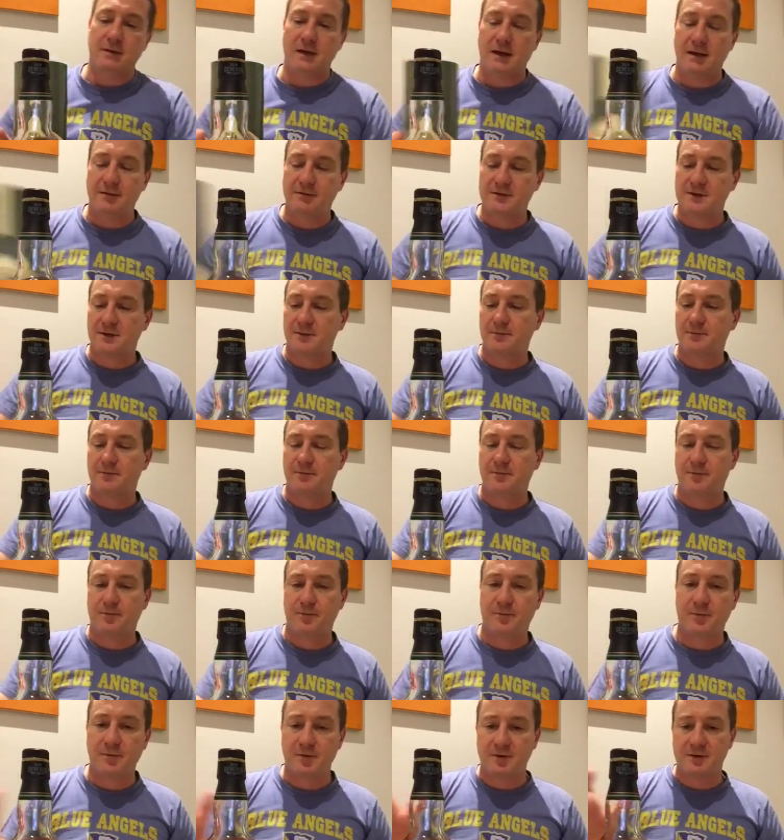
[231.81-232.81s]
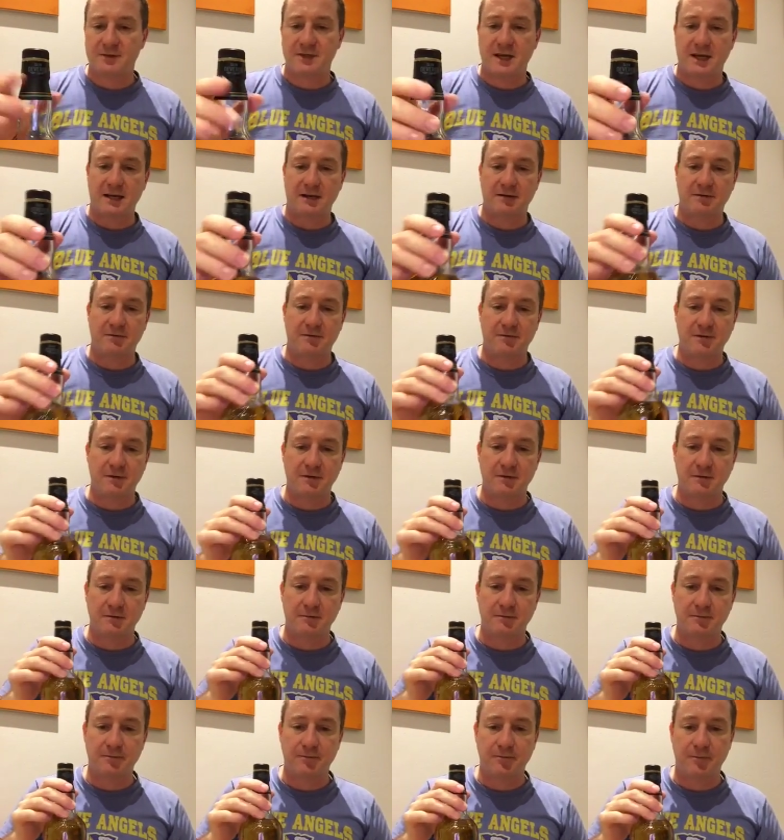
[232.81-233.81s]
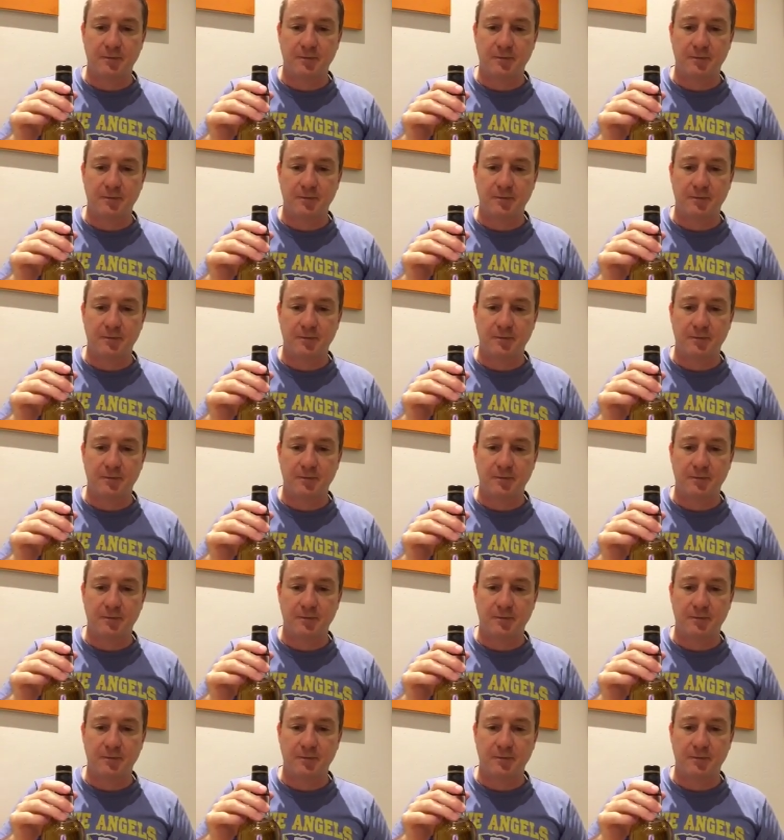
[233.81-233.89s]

I have some second fill